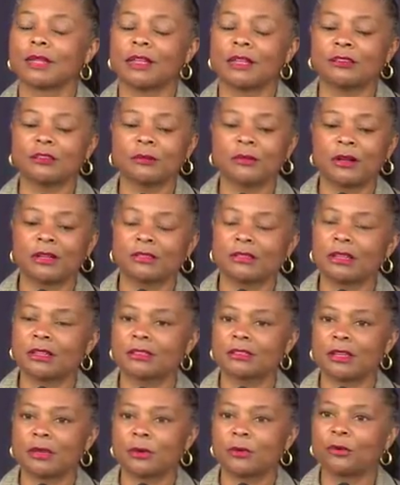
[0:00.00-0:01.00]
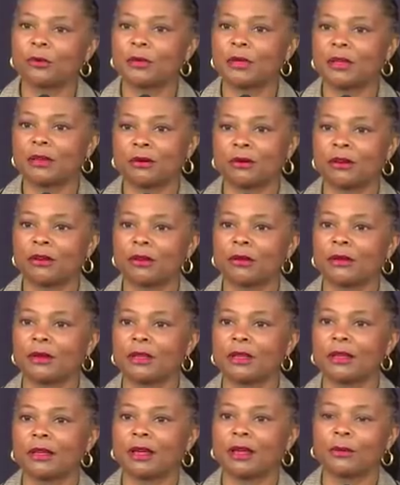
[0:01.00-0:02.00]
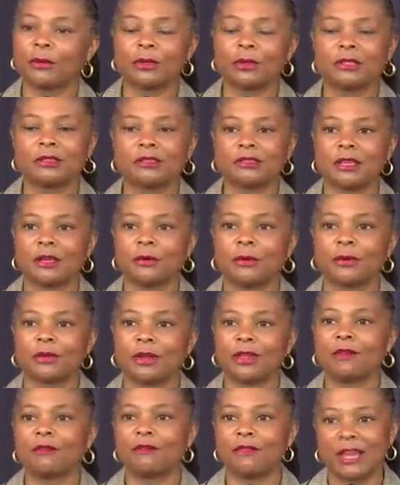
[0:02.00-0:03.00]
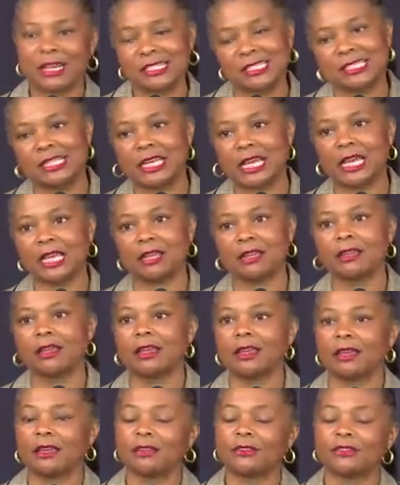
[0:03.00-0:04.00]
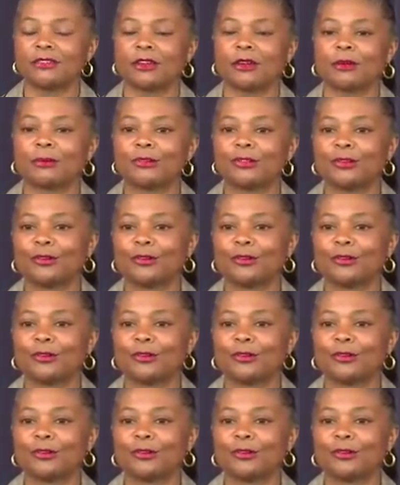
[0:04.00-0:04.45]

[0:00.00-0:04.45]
That's a process that will be ongoing. I wouldn't say we're going to investigate it in terms